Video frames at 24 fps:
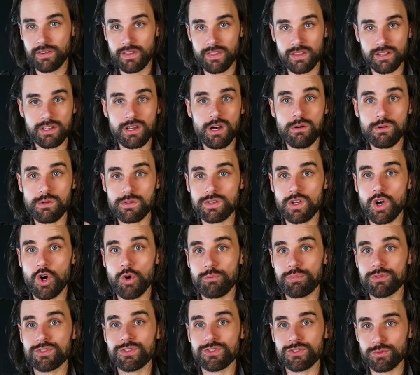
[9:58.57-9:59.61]
And the code is
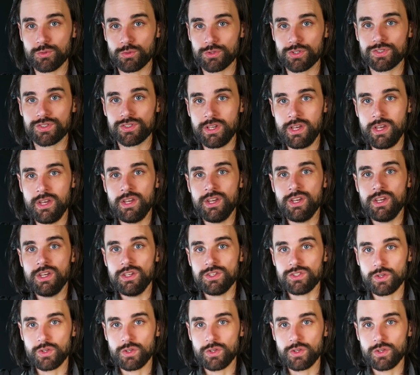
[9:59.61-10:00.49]
open source. So